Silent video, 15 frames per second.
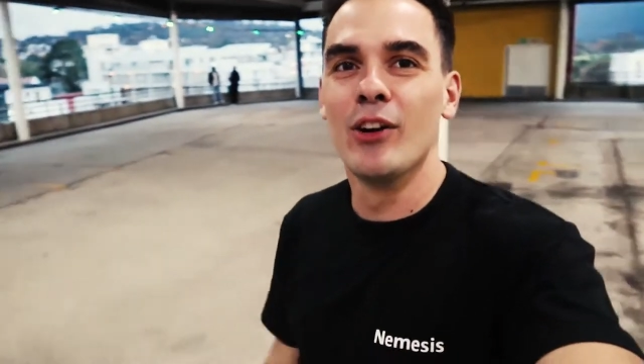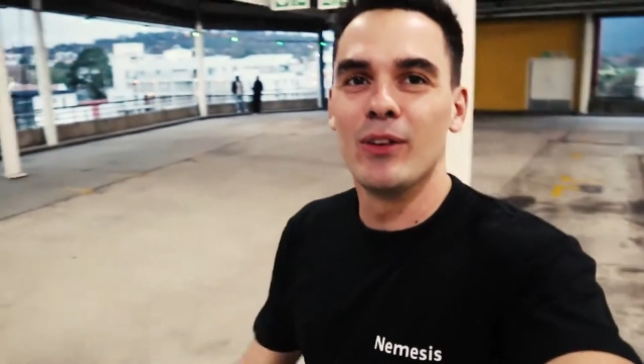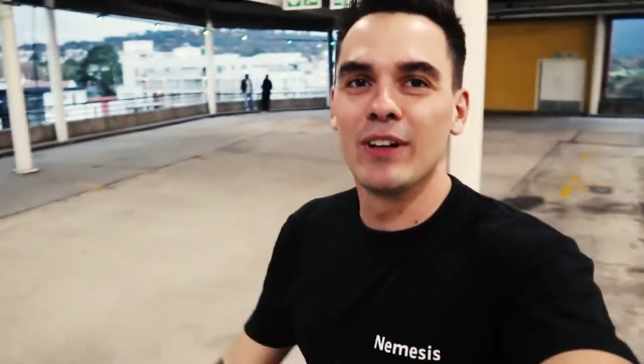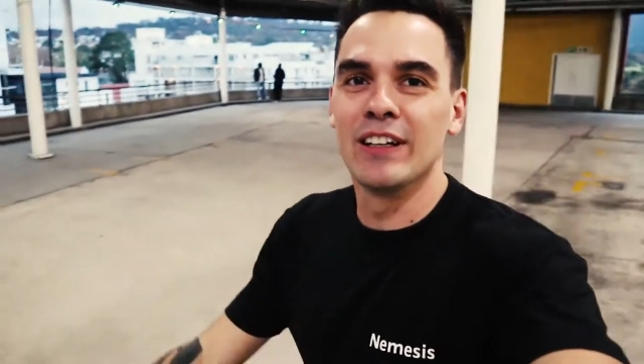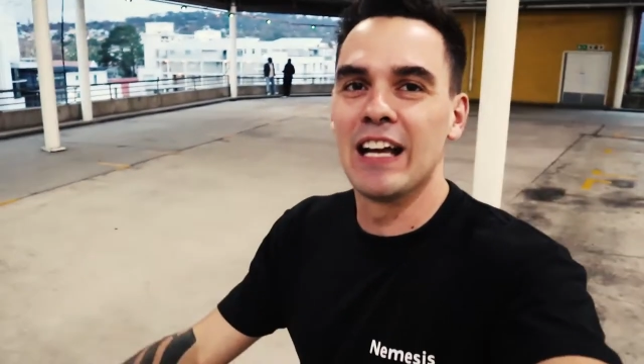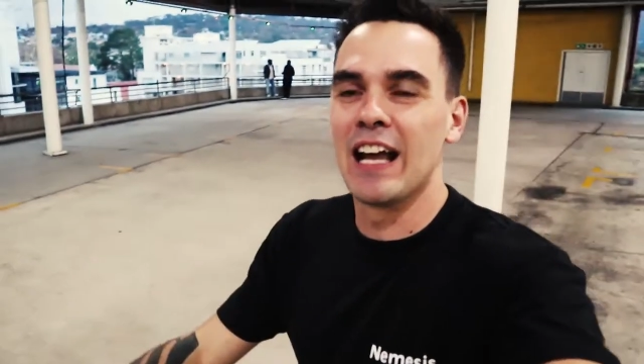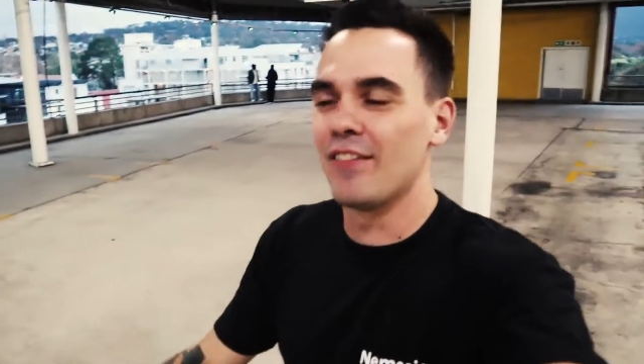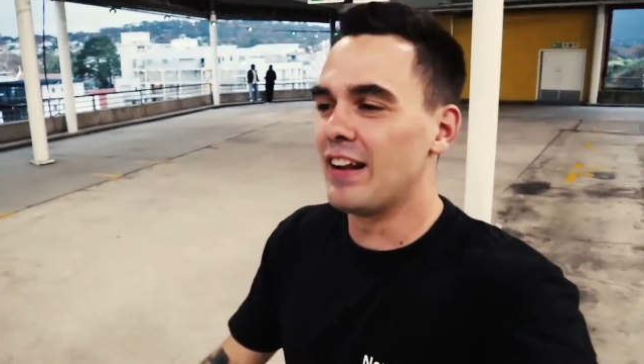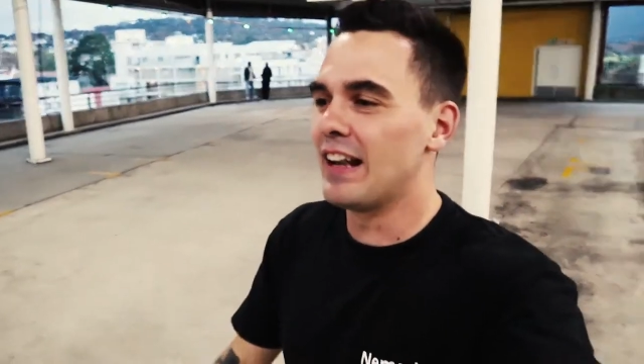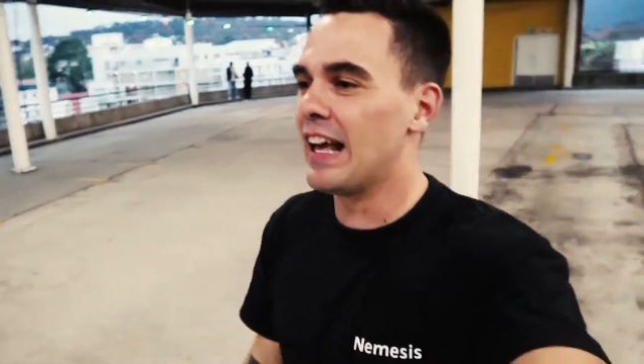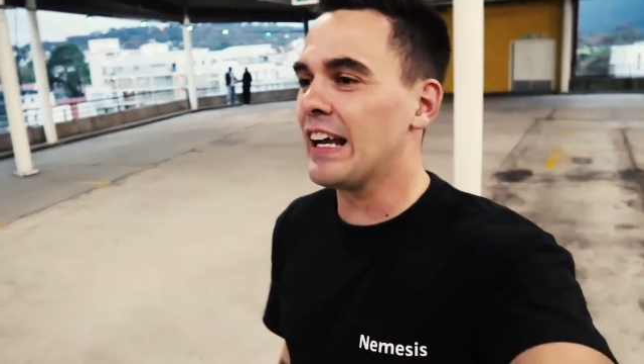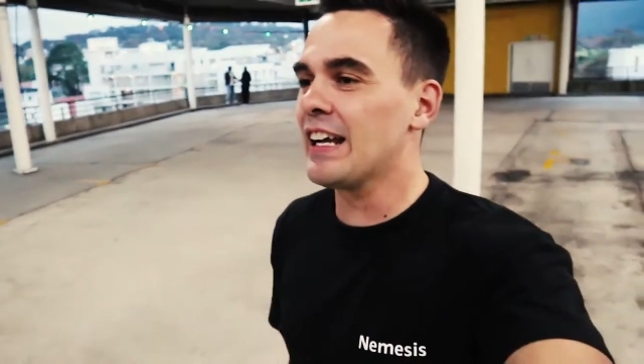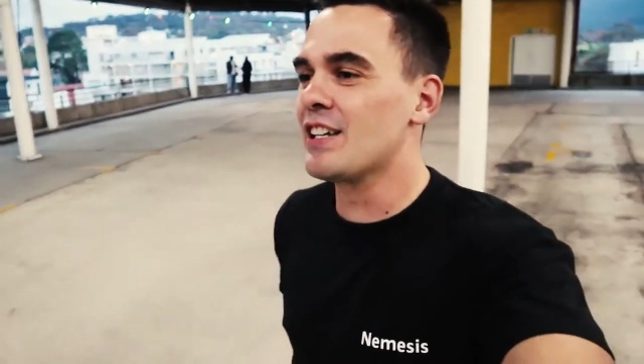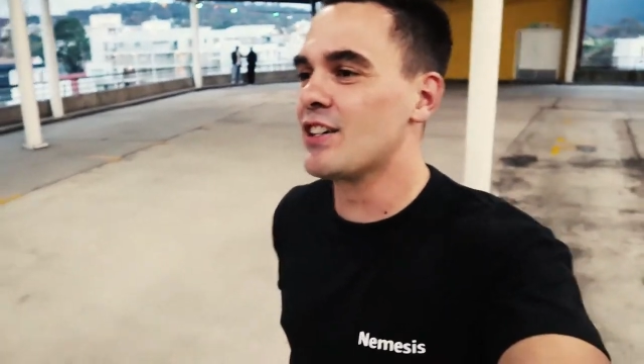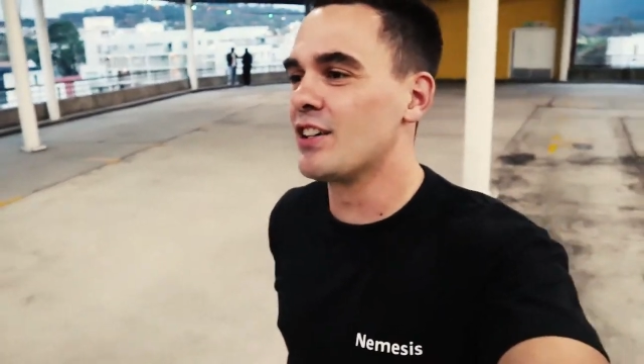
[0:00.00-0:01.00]
We're gonna have a
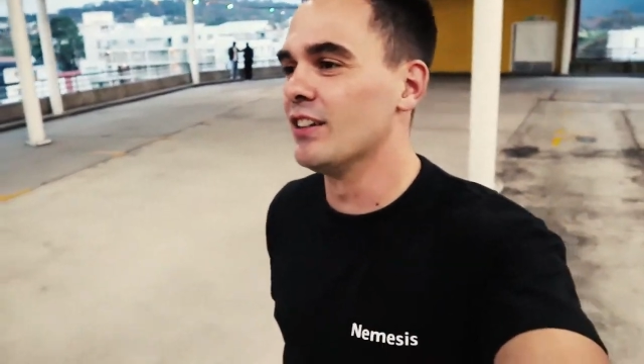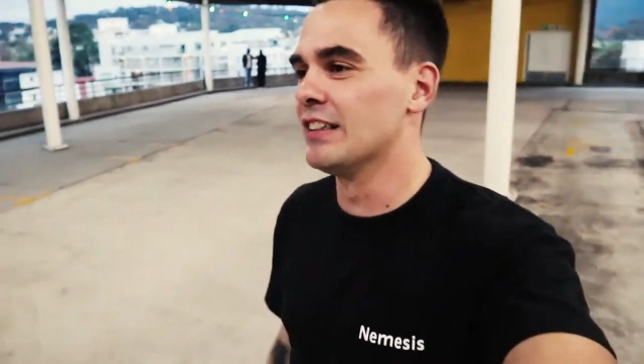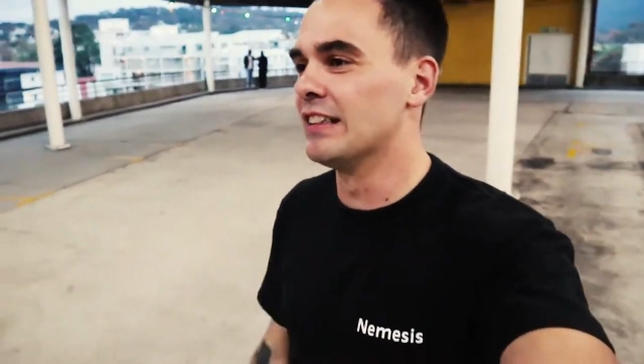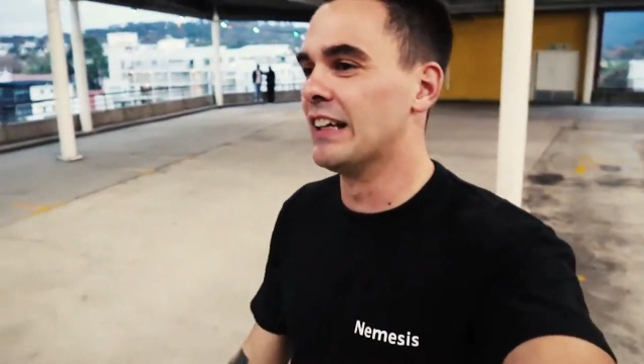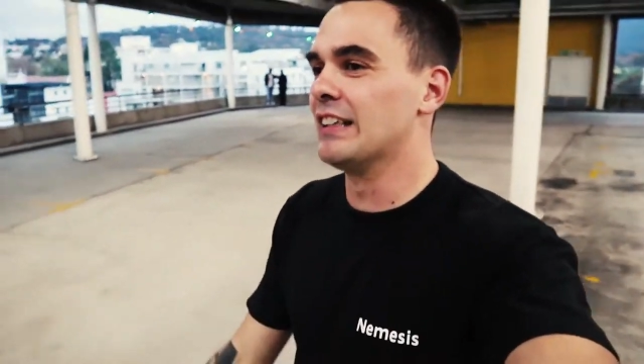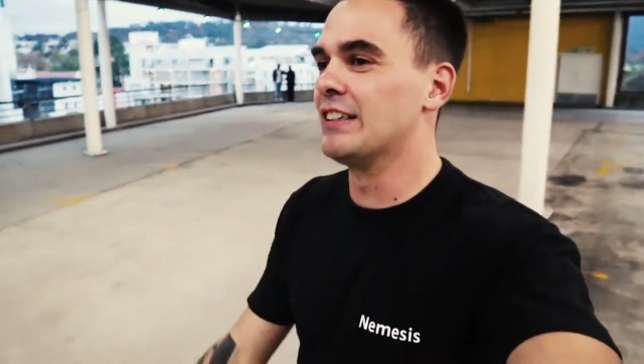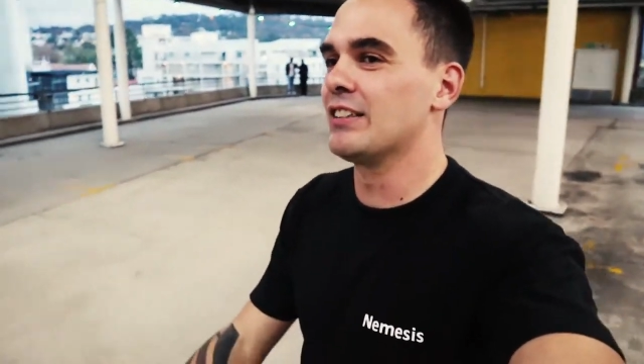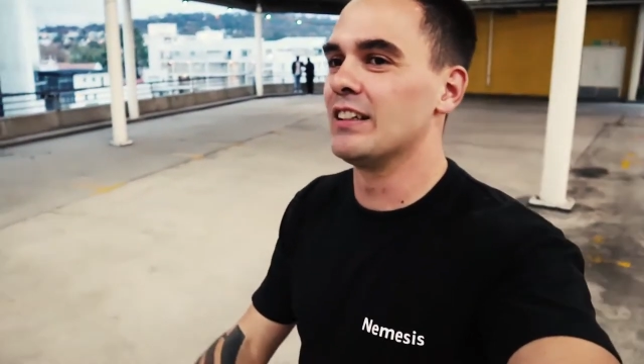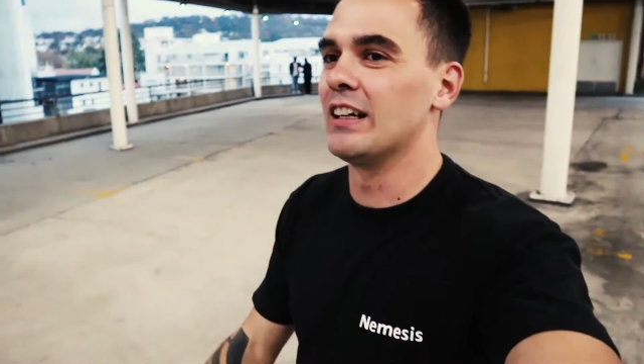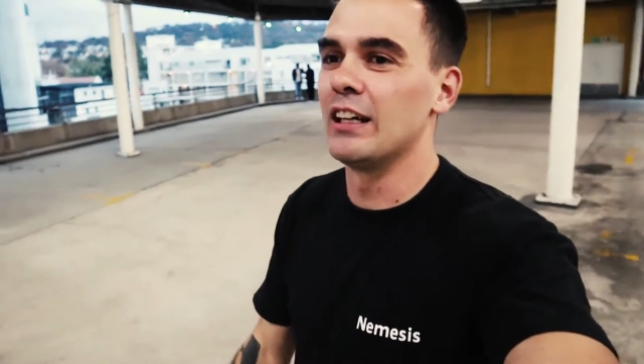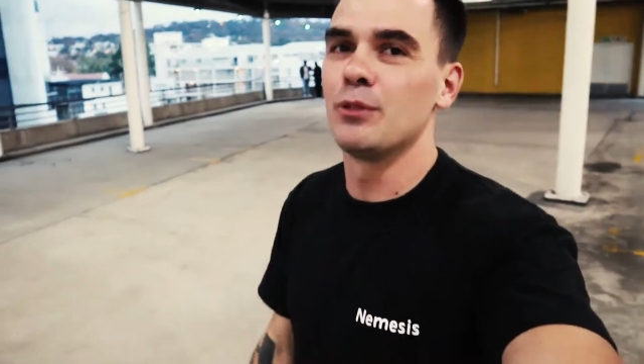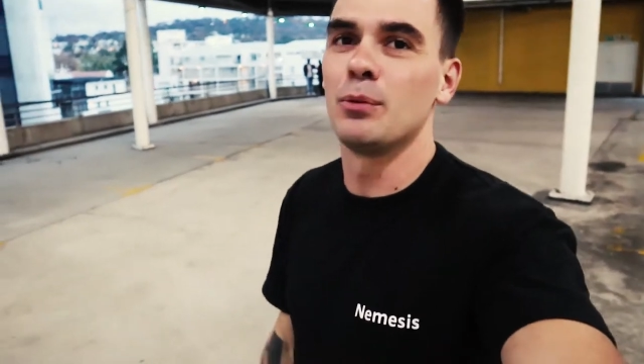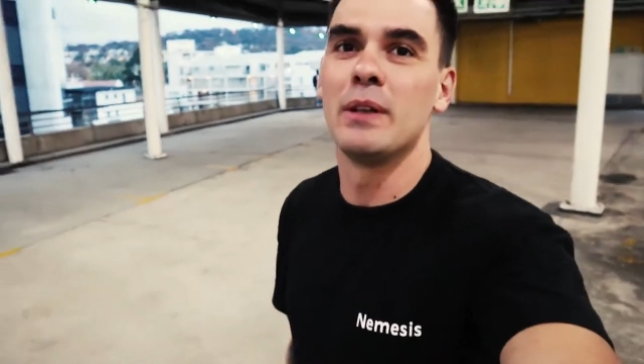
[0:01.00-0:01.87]
lack of chilled night tonight.